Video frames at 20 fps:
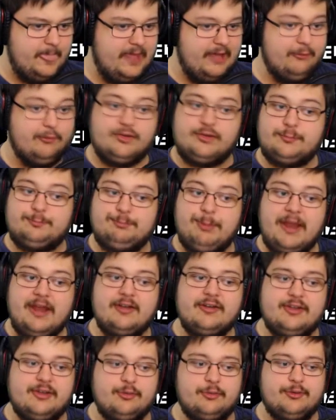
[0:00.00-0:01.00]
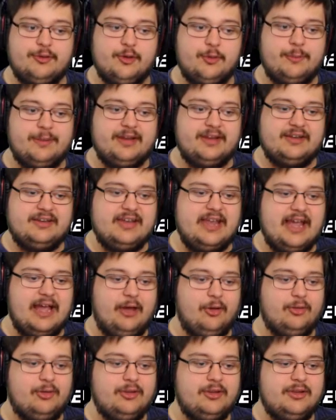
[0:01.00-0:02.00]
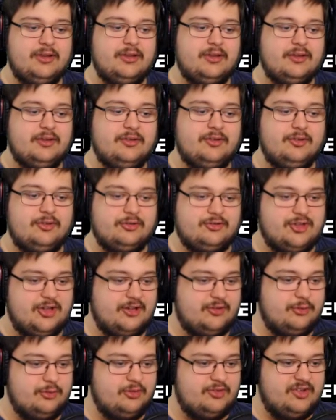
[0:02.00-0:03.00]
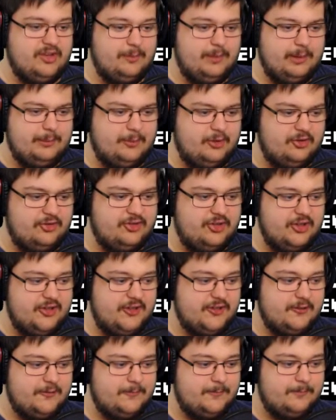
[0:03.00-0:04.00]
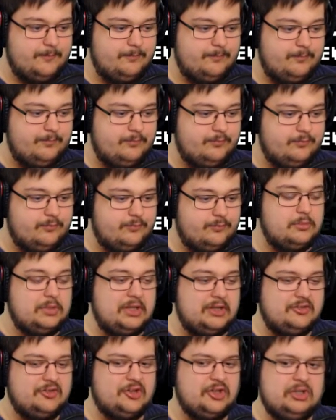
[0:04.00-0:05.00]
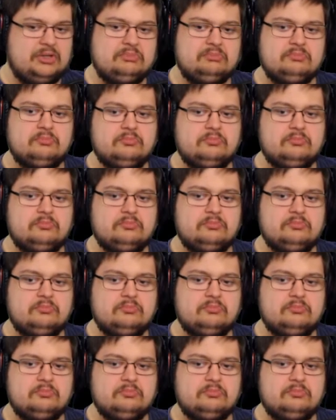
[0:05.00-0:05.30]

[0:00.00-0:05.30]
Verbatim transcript: I will spare you, human. Now, it's your chance to accept my mercy. That's good.